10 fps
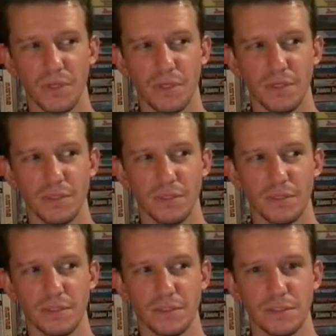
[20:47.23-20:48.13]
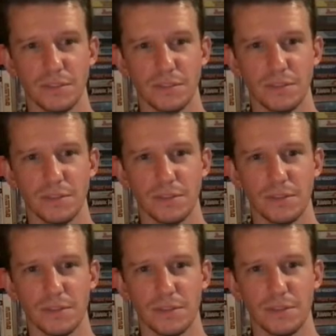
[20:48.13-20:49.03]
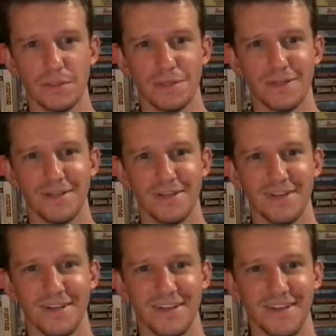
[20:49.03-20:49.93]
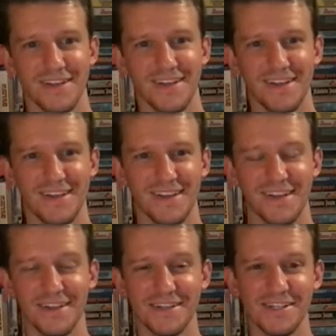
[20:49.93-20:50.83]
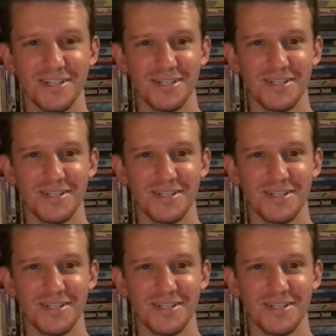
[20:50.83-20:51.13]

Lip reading: (not speaking)